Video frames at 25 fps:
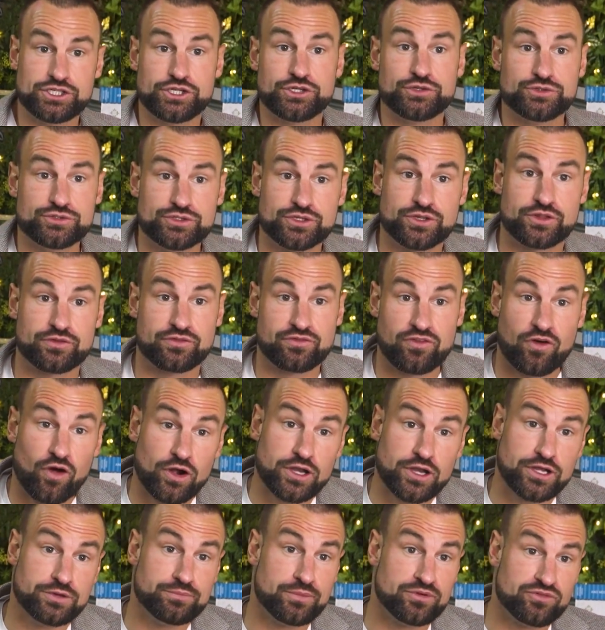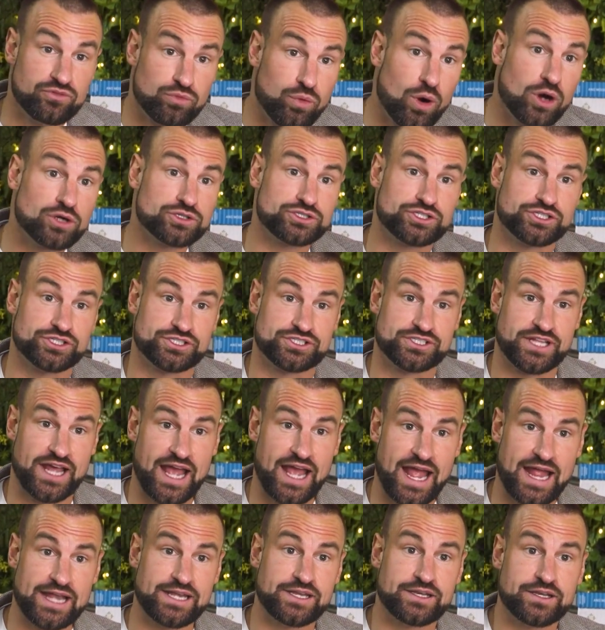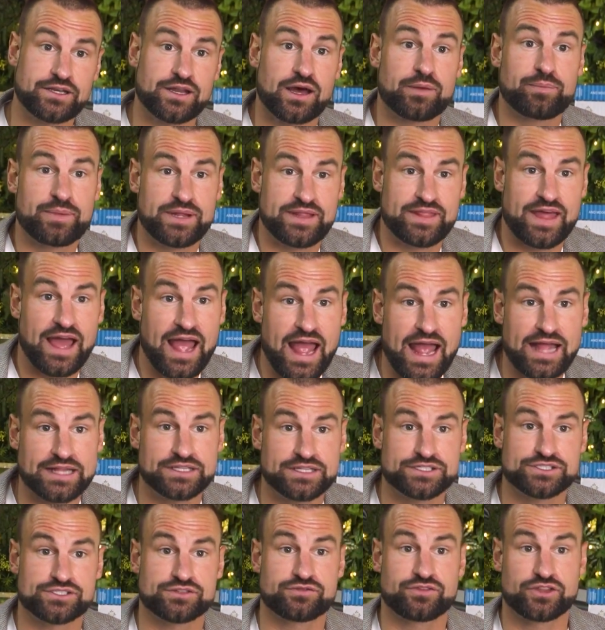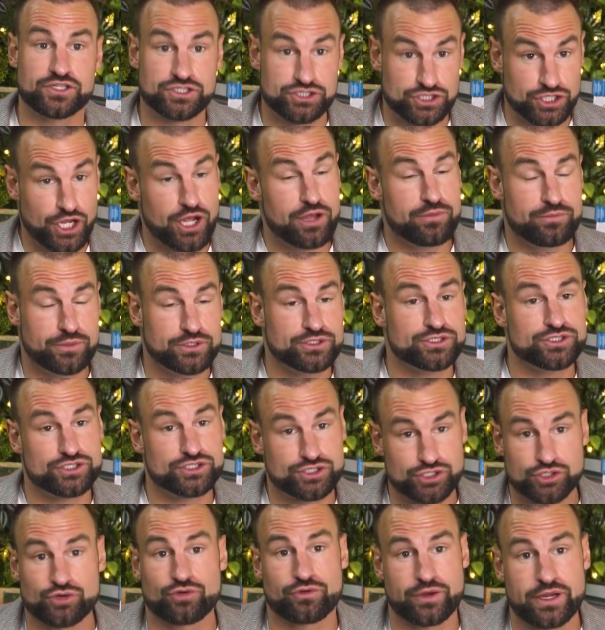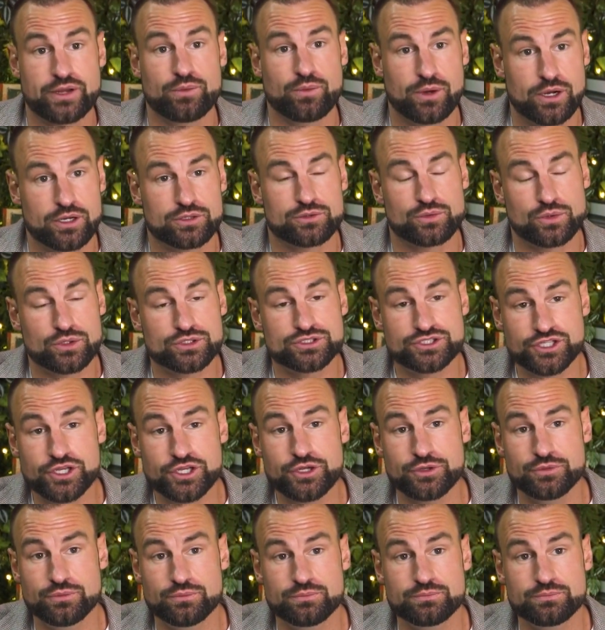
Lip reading: due to the volume of watches that ended up in the hands of the Germans during World War II.